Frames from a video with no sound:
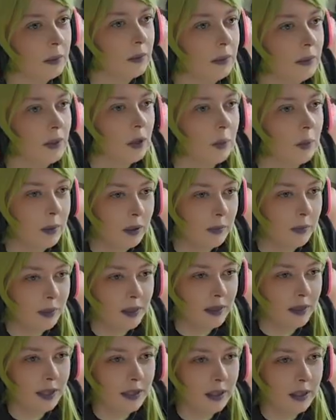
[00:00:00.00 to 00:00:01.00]
Not me
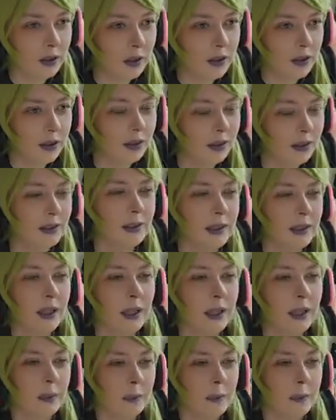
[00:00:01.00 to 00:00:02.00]
being any good at this
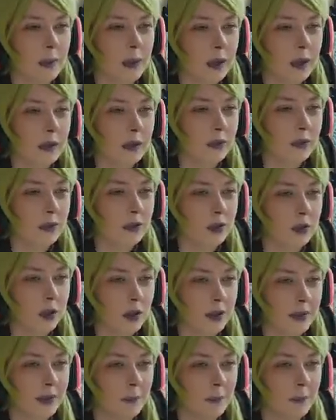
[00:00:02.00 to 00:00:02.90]
game, that's for sure.